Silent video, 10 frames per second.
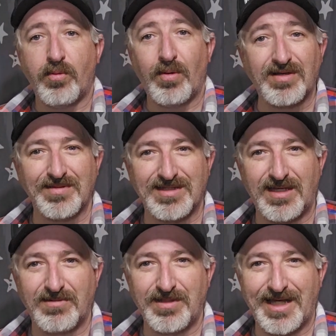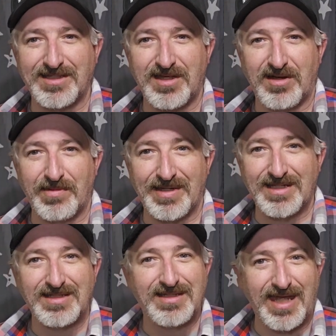Welcome to Self-Reliance
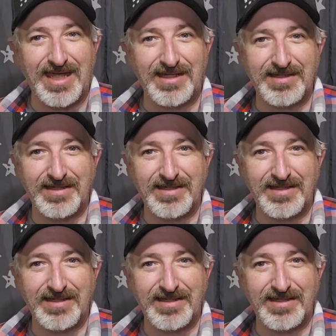Armament. Today,